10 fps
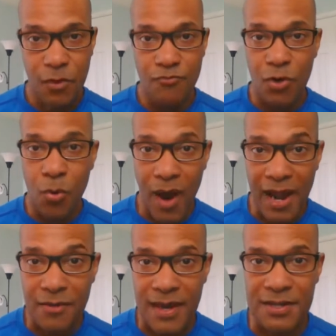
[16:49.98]

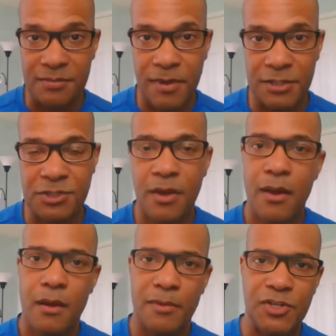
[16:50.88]
require that as much.
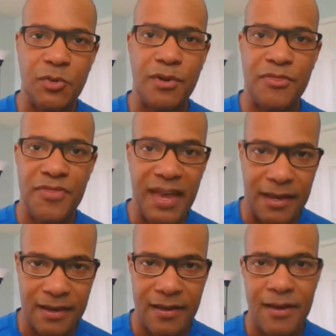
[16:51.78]
But you would
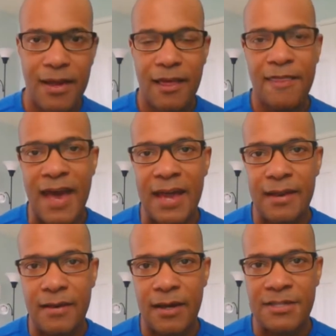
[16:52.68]
think
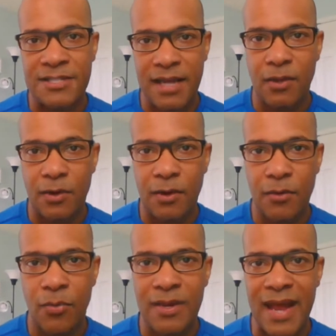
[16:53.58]
that a seller
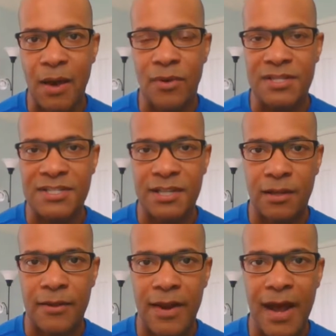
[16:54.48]
would not want to
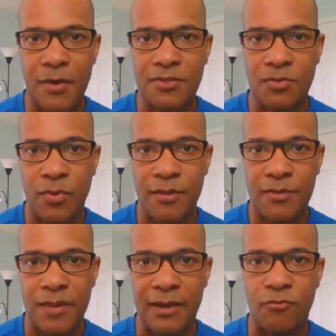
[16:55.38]
sell their house
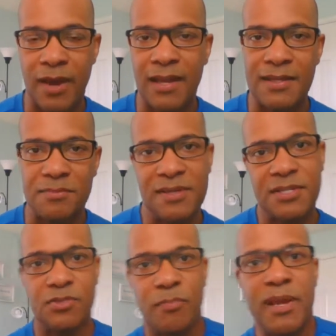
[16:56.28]
with like railings
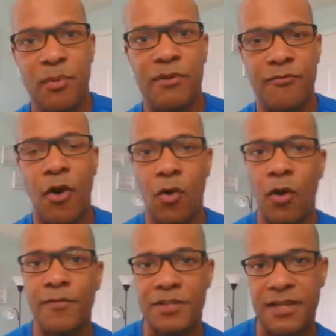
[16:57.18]
missing so people can fall
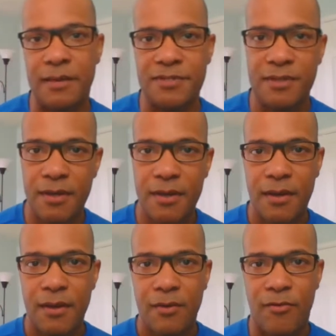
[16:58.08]
off the steps,
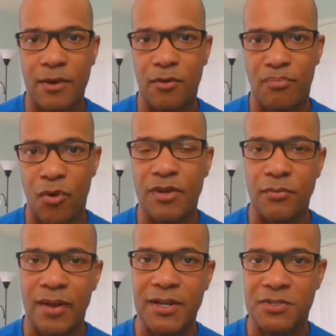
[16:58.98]
right? Or
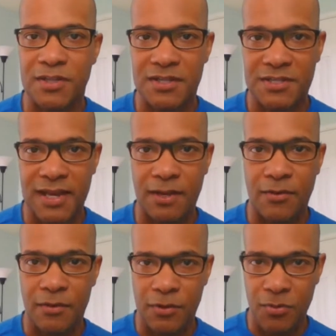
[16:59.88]
broken windows and this, that, and the
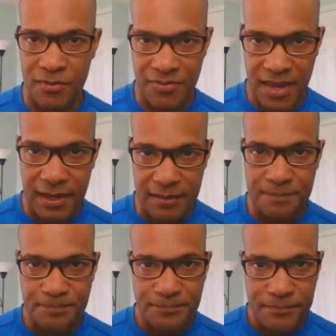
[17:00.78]
other. You would think
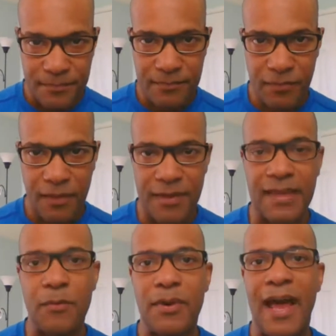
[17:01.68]
that
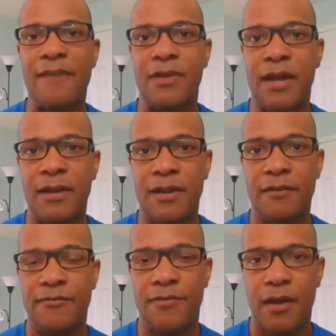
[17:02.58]
they would have
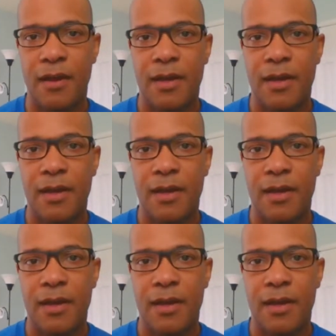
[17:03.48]
enough